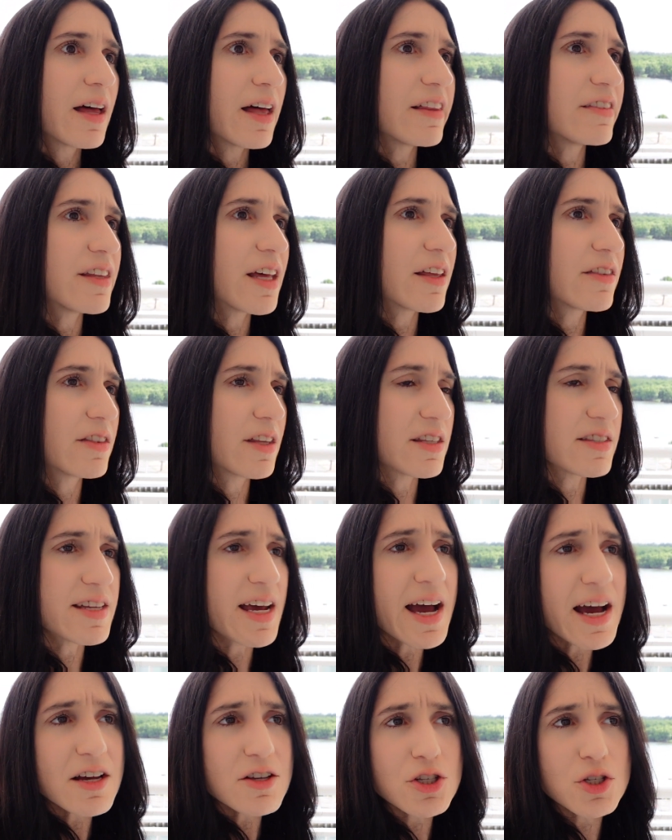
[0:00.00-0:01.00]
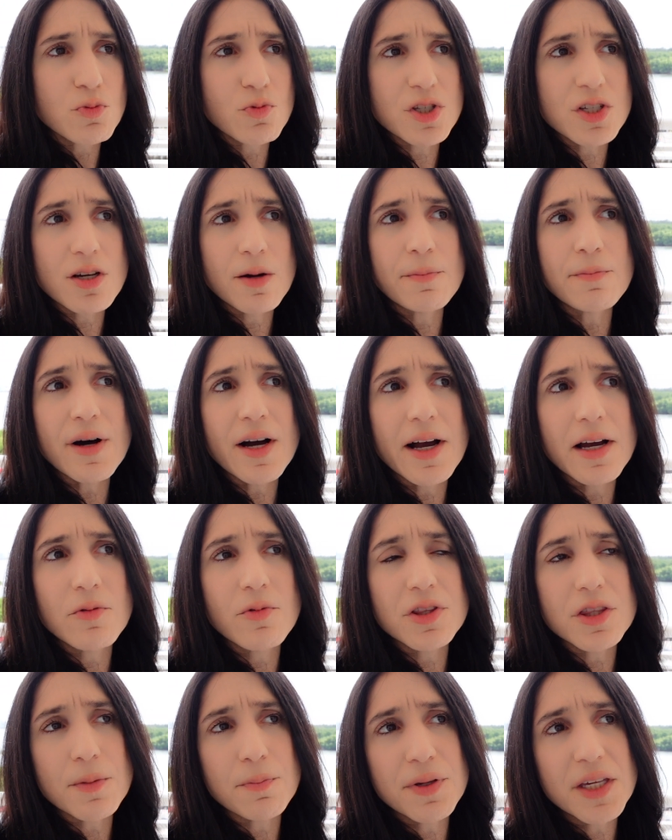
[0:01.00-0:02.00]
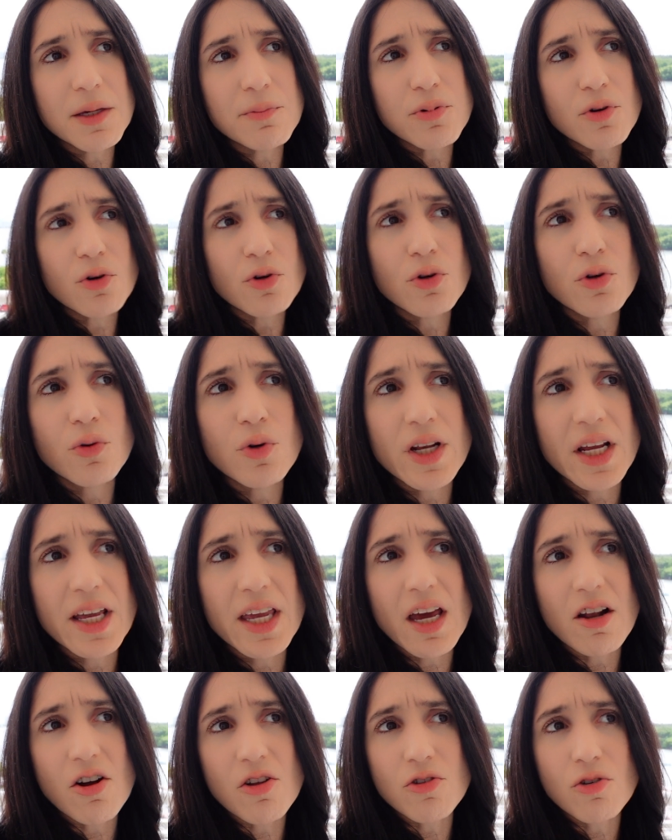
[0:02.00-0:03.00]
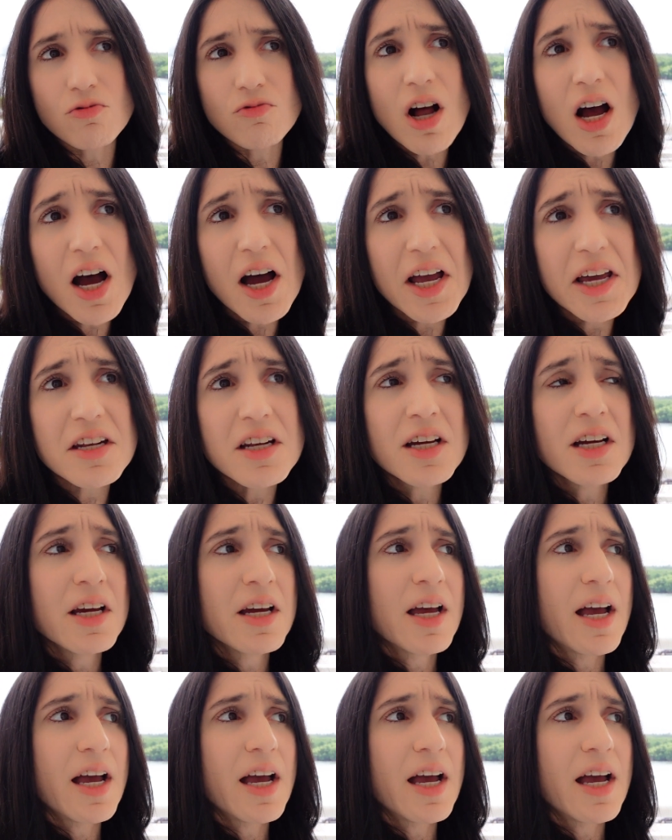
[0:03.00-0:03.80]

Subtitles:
And then the DAS was combined with the people who didn't get on the ride.